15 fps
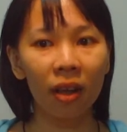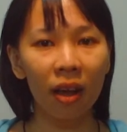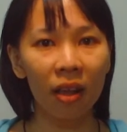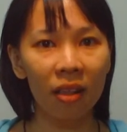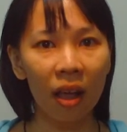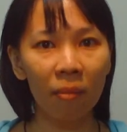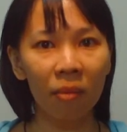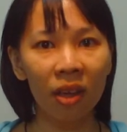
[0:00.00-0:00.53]
as
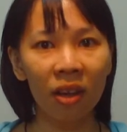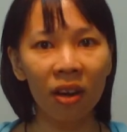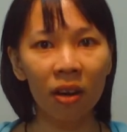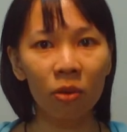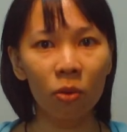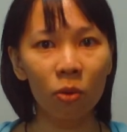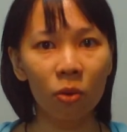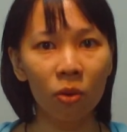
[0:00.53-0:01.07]
I'm eager
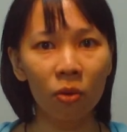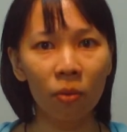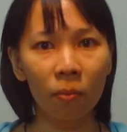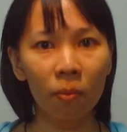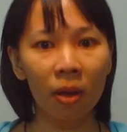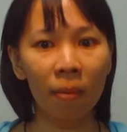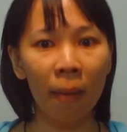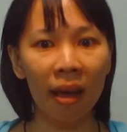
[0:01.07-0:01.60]
to
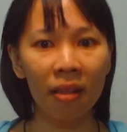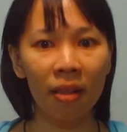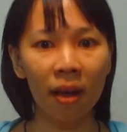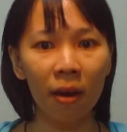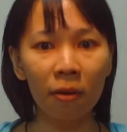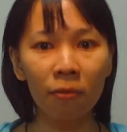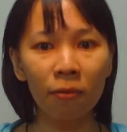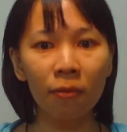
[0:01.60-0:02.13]
be
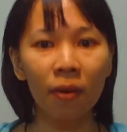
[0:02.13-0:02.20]
myself